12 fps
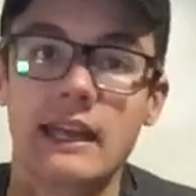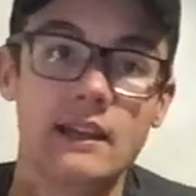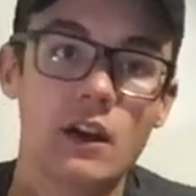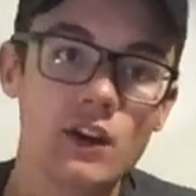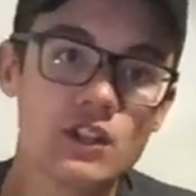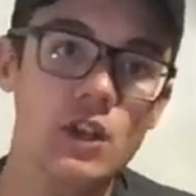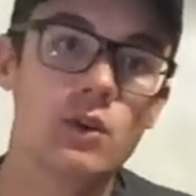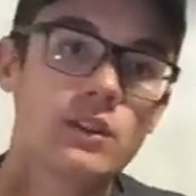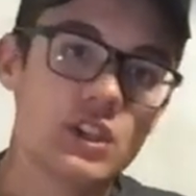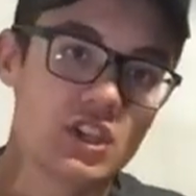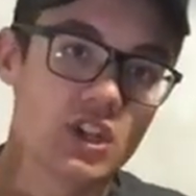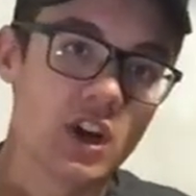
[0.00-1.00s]
And also
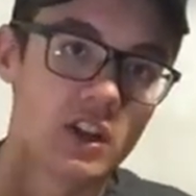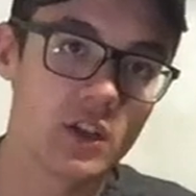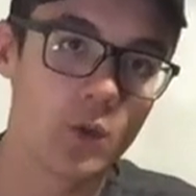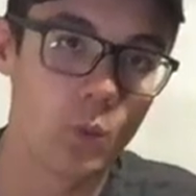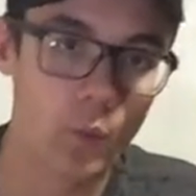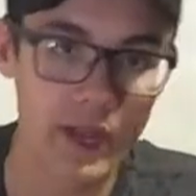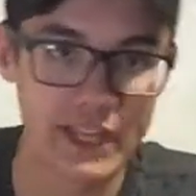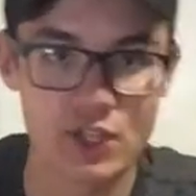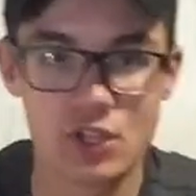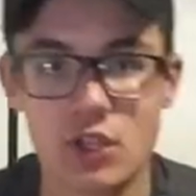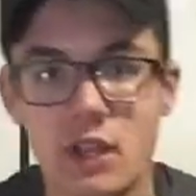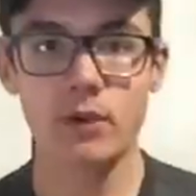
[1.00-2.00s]
the Scarlet Witch.